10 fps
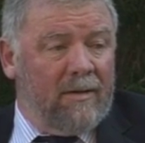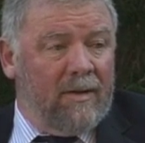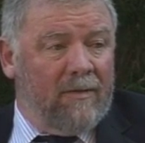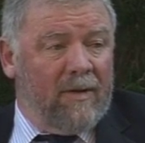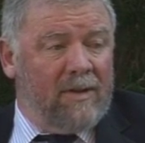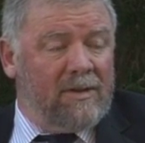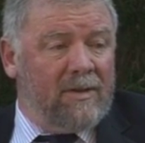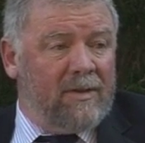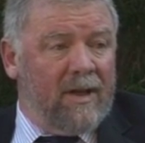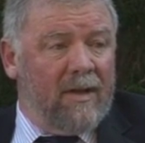the funds
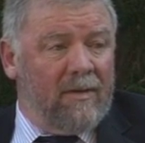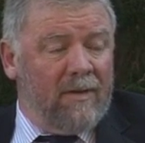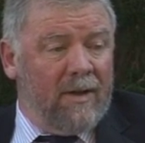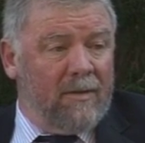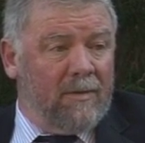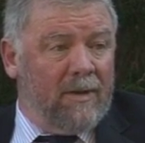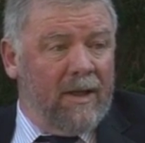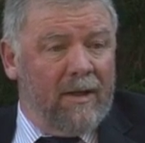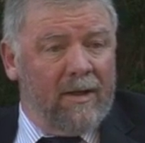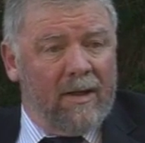just aren't available,
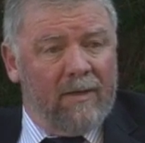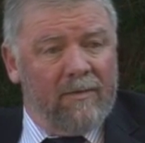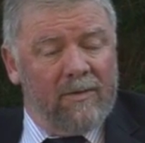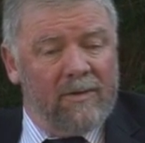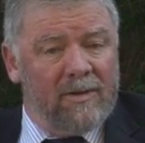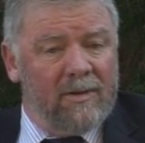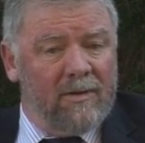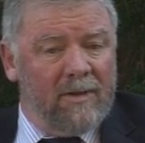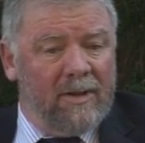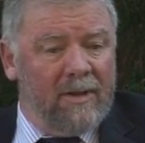and
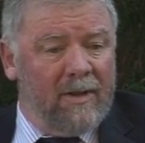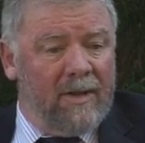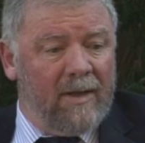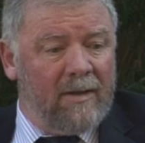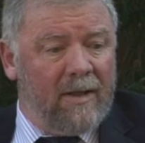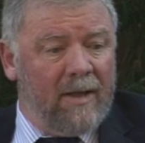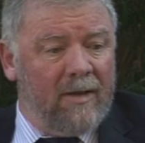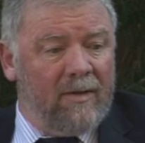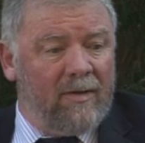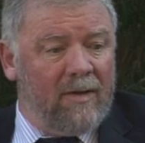unfortunately that
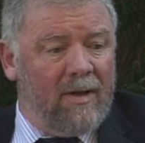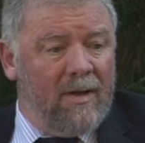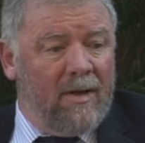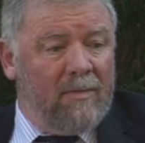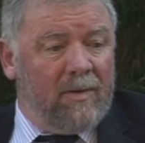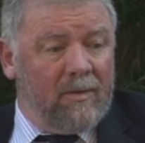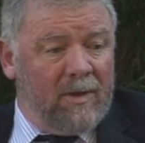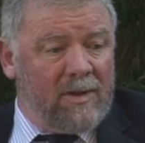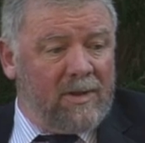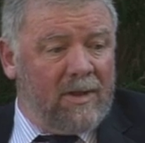has
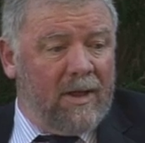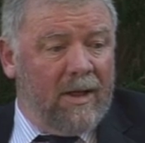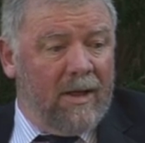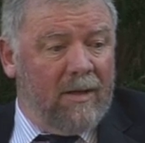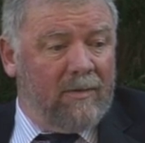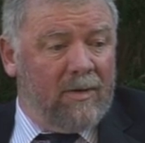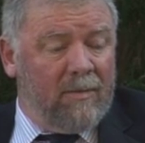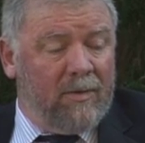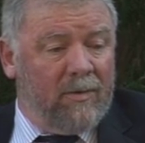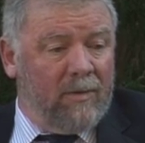progressed to
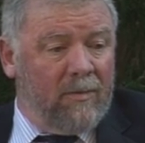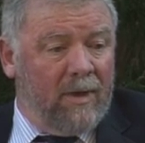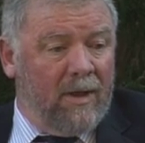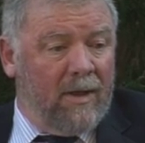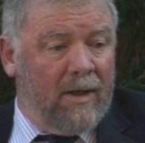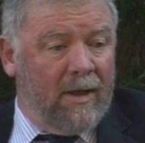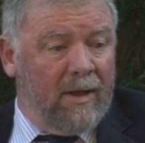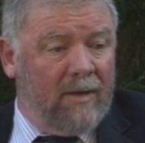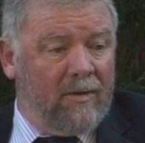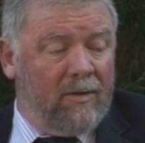the point where
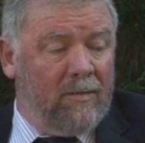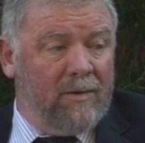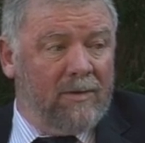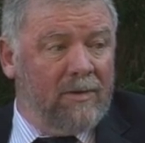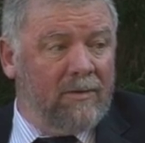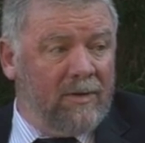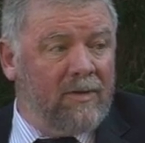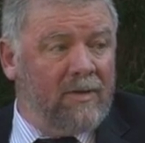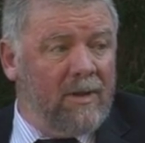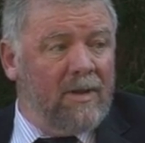a terminal
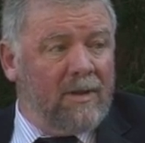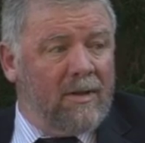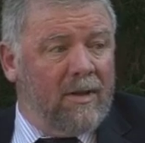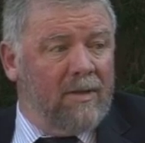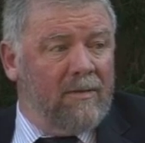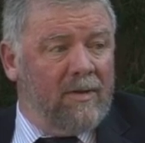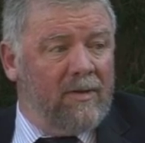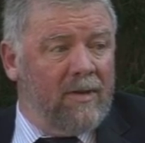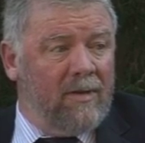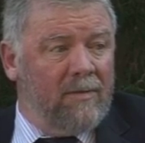illness claim
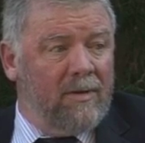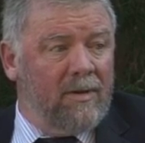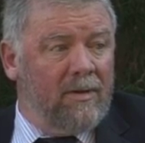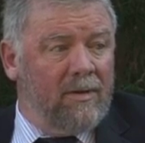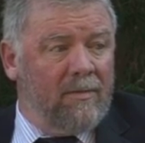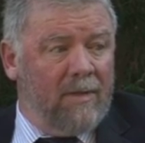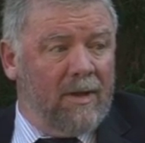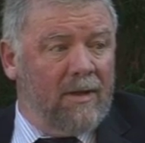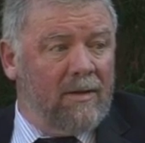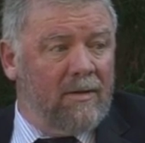is now being
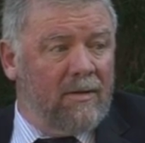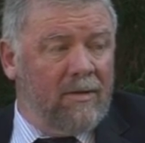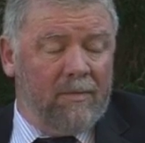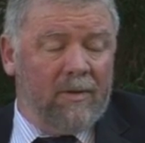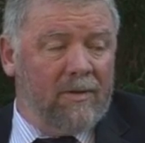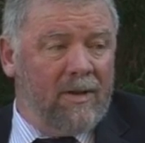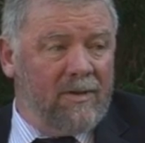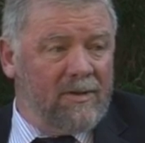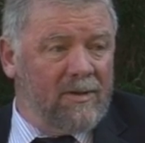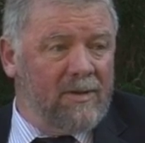made. The
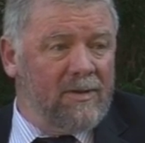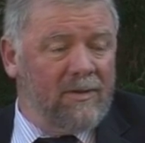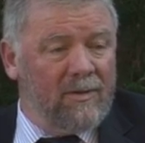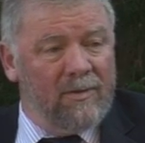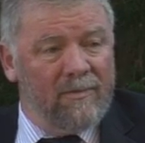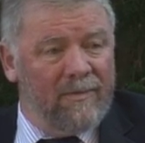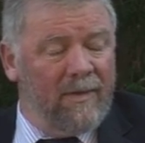prognosis isn't good